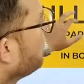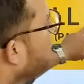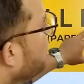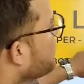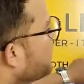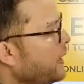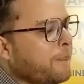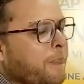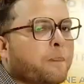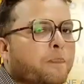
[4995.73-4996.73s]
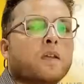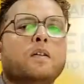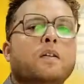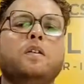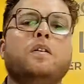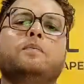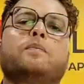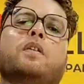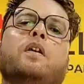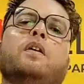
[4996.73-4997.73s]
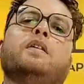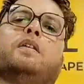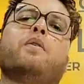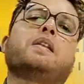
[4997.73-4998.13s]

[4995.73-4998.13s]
See, you know, now